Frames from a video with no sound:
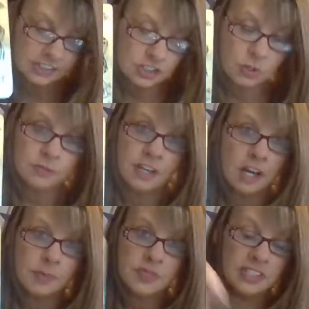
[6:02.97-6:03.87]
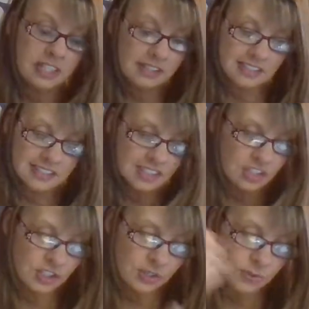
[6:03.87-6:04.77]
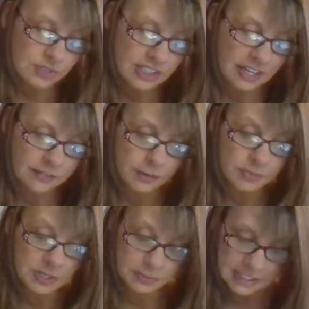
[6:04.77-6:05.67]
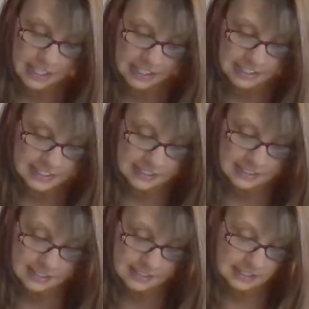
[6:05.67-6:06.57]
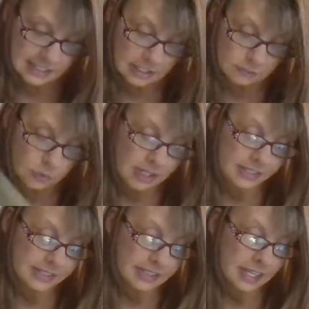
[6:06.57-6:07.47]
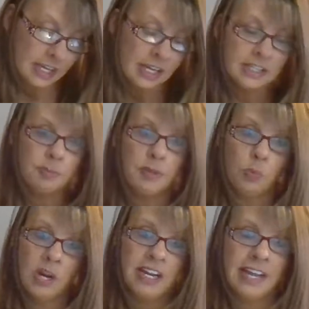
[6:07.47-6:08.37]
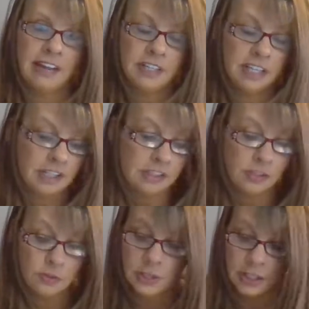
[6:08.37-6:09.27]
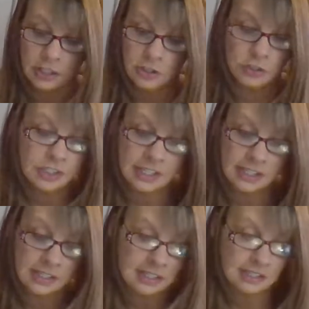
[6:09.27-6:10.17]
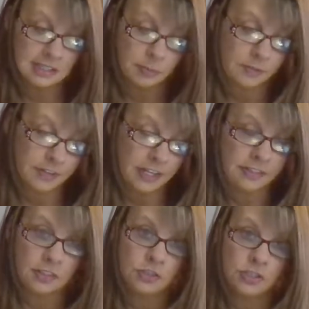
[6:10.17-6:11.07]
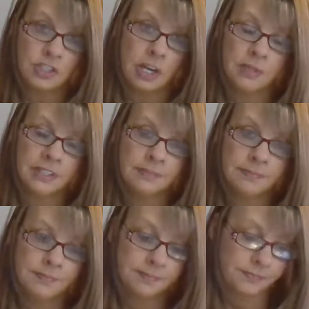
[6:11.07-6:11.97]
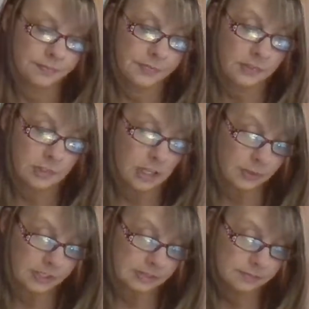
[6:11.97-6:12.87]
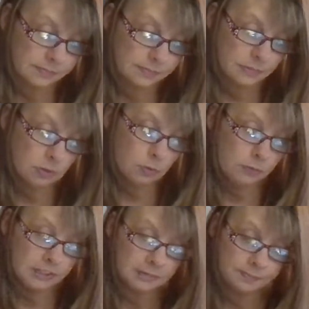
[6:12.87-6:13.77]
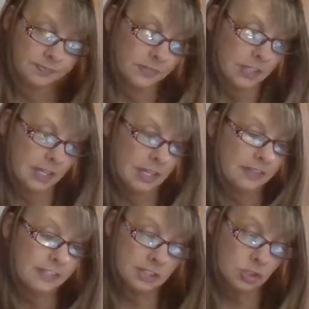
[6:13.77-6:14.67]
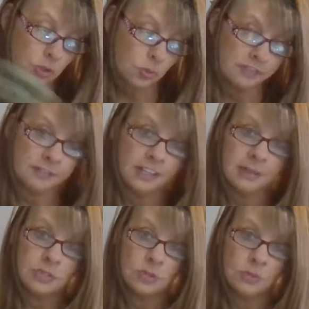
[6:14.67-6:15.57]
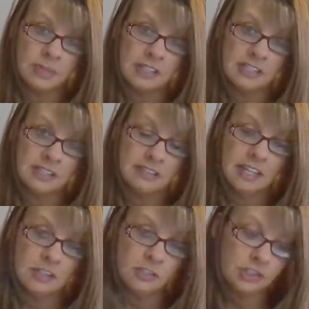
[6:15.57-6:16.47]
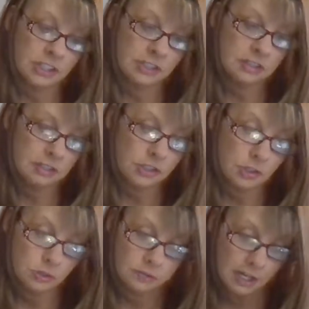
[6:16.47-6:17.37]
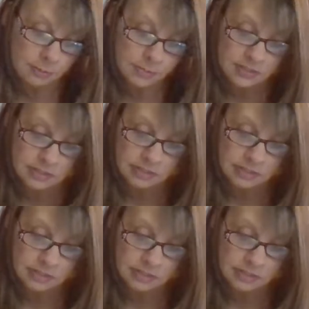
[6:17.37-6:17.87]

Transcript: Two of Cups. See, this is news from somebody at a distance. Ten of Wands. It's been weighing heavy on you, and you're taking this leap of faith. You're just going. You're going. You're moving. This is twin flame soulmate energy. Two of Cups.